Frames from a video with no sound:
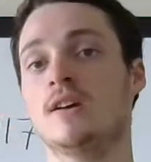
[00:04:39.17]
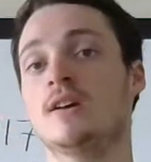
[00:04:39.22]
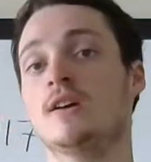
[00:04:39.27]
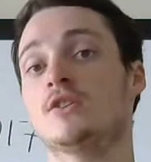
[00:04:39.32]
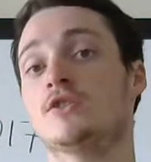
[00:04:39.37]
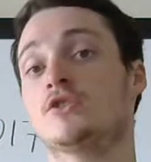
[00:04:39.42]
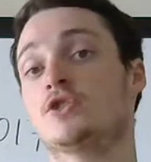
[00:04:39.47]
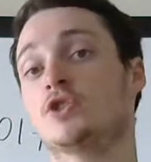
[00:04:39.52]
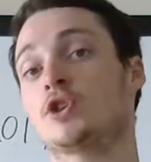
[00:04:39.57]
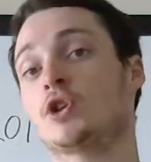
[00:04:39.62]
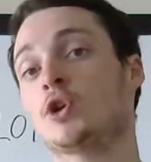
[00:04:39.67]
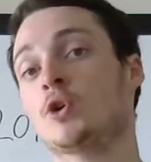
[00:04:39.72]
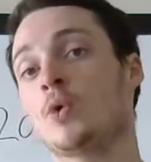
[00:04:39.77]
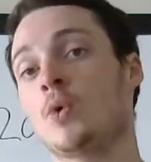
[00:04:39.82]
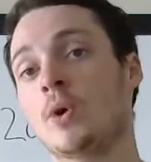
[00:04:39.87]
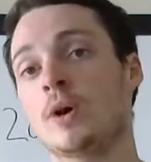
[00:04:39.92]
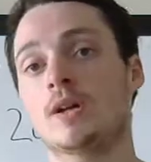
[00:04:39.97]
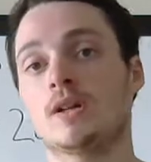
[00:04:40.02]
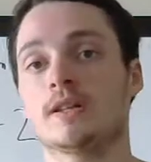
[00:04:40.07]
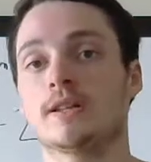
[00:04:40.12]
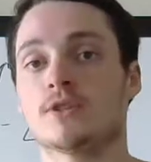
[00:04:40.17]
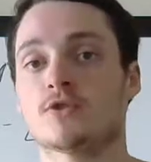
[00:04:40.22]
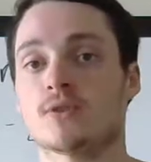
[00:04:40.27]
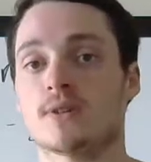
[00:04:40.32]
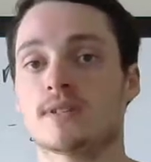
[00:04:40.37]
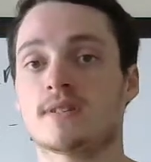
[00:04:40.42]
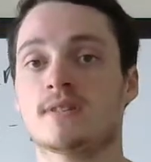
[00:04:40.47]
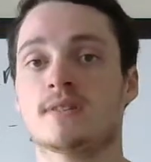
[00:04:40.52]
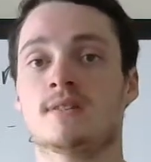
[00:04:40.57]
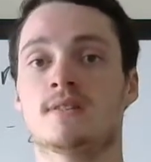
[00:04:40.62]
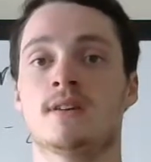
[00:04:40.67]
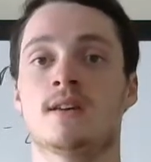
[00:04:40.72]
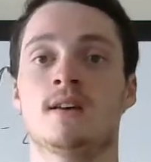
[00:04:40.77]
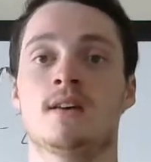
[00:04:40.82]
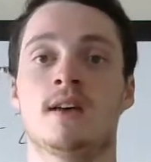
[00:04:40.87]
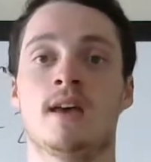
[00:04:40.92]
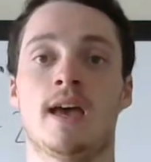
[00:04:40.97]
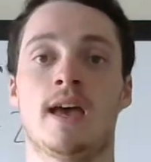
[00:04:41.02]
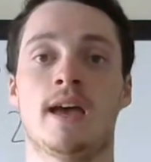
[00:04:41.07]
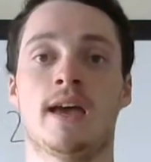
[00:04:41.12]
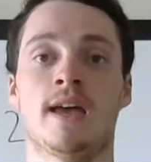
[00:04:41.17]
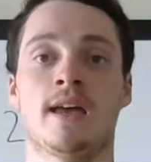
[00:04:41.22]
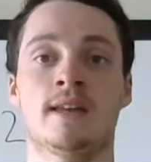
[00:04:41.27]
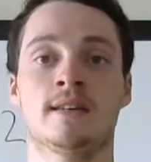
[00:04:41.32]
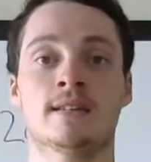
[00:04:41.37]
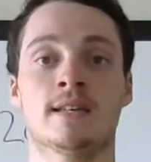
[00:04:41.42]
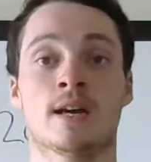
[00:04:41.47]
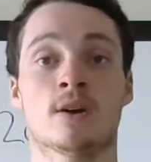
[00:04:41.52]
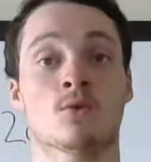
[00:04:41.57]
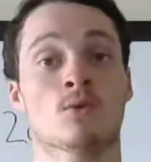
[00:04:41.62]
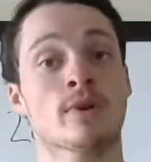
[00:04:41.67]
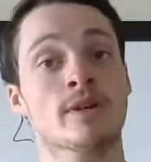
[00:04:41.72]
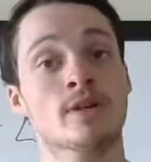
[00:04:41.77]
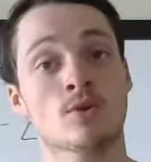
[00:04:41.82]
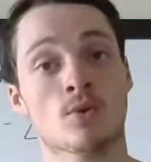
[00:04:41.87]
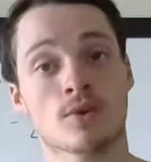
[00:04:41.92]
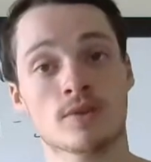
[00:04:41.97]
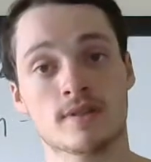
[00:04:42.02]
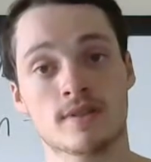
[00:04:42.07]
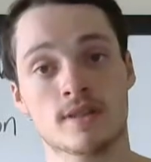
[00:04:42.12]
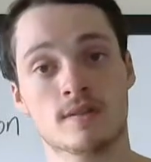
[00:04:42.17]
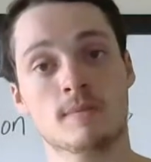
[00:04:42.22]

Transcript: secure oil interests and get resources,